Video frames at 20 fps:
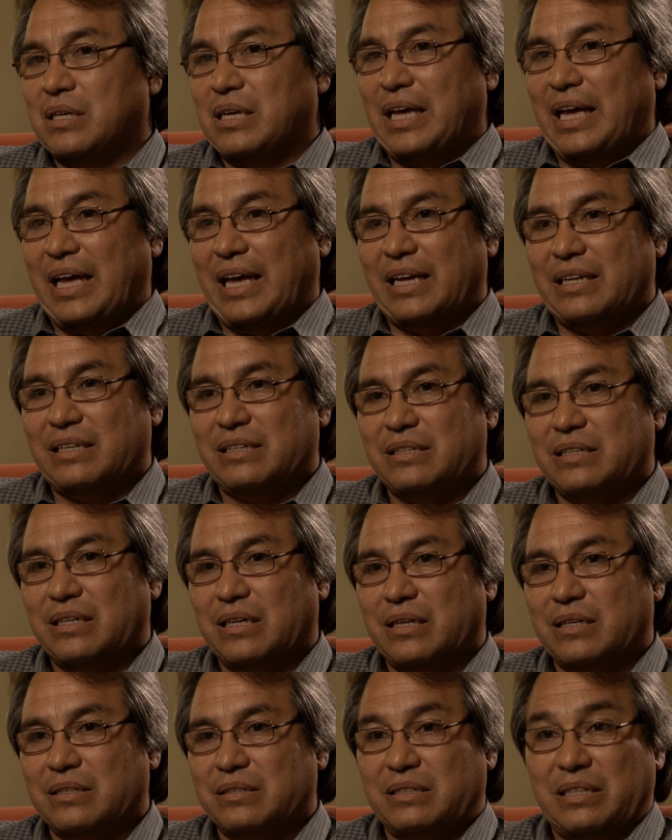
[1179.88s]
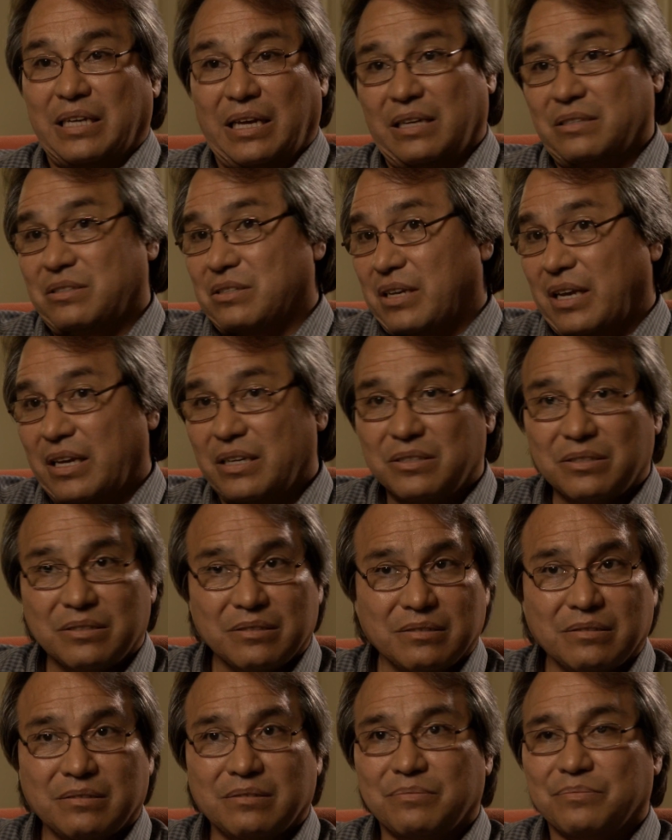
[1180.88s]
and the
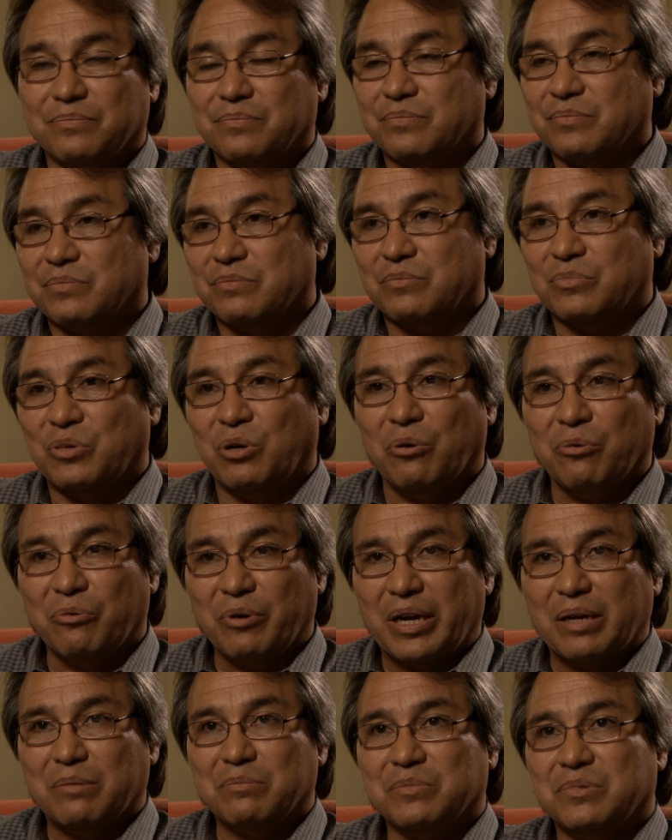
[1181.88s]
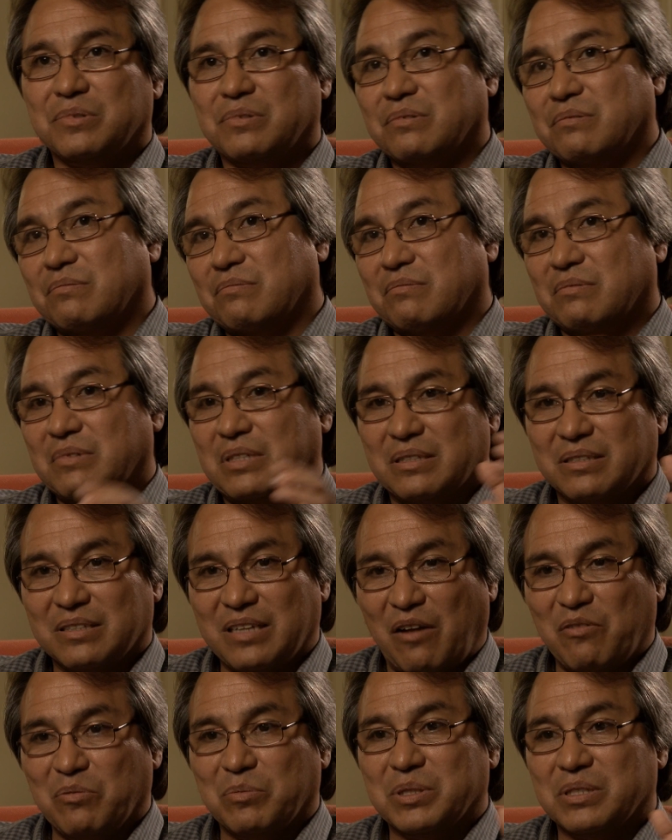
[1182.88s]
educational programs that
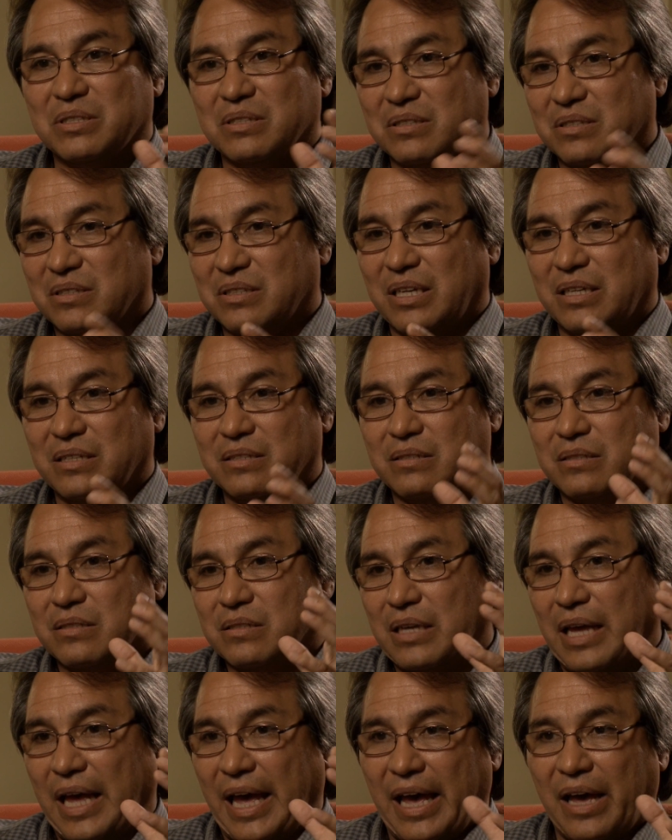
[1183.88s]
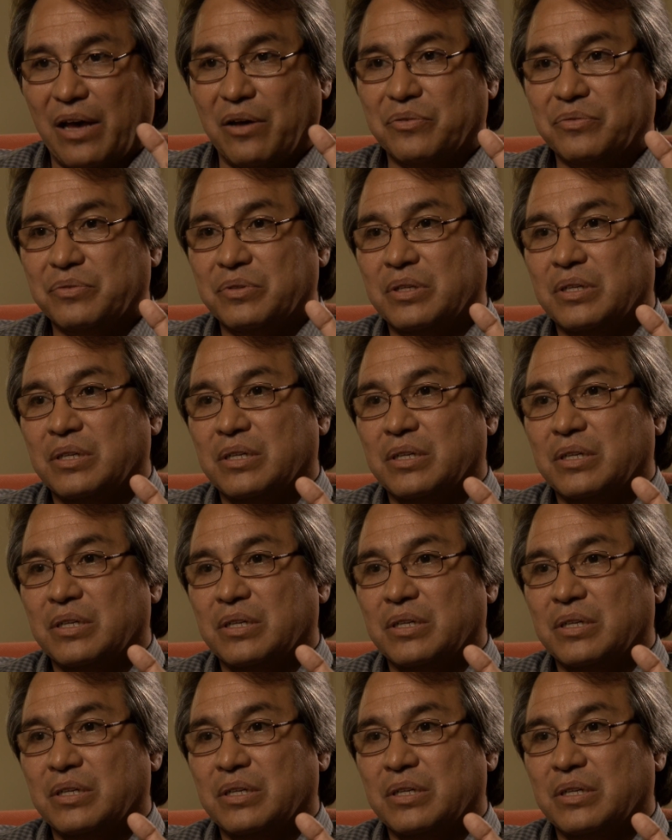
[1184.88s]
governments and states have.